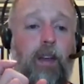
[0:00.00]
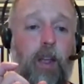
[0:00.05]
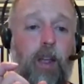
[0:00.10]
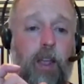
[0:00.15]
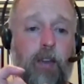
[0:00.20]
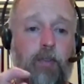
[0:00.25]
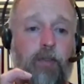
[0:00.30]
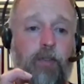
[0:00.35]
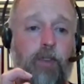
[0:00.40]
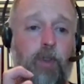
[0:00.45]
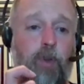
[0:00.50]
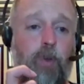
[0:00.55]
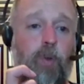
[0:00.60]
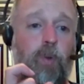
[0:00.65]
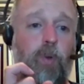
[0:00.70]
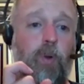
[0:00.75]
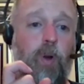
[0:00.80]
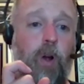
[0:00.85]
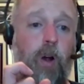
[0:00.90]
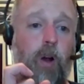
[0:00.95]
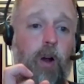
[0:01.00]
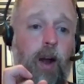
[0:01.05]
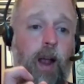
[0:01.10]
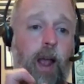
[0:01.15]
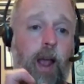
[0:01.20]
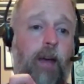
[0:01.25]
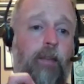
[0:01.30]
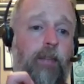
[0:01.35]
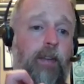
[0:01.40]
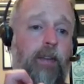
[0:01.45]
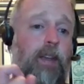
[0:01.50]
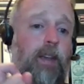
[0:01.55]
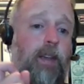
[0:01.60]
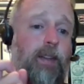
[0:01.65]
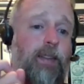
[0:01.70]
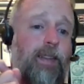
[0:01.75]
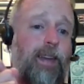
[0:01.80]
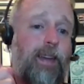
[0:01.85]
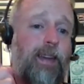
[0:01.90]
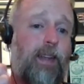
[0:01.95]
if you are having
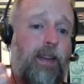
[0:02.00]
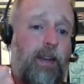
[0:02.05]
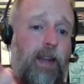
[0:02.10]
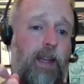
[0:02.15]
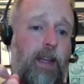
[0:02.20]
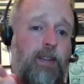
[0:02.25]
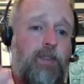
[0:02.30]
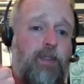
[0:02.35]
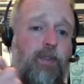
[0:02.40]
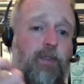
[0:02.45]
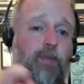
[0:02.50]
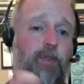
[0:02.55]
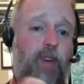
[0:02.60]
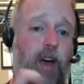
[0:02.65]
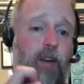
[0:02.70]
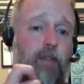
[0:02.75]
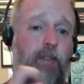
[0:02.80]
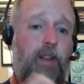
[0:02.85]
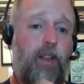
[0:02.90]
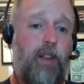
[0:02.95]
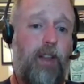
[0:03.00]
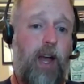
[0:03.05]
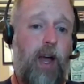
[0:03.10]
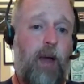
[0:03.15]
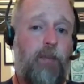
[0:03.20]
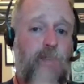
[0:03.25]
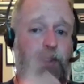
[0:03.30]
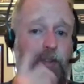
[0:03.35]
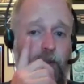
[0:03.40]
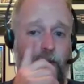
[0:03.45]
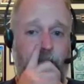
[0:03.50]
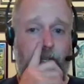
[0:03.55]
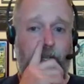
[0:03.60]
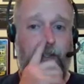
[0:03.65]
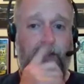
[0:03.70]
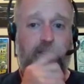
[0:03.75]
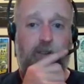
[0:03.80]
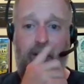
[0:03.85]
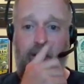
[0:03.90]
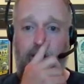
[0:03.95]
like a nasal valve collapse. So
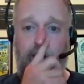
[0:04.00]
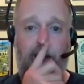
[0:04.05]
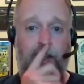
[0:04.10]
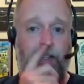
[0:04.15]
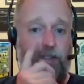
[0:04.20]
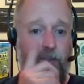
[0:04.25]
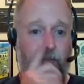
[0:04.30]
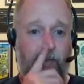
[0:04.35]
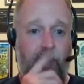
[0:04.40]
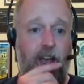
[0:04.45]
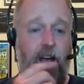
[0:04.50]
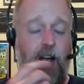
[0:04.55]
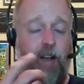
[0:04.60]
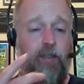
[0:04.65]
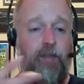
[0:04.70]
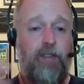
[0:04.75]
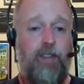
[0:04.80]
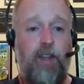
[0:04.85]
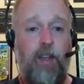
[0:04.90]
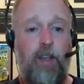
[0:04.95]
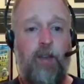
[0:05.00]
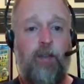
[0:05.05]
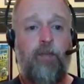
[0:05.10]
these are our nasal valves.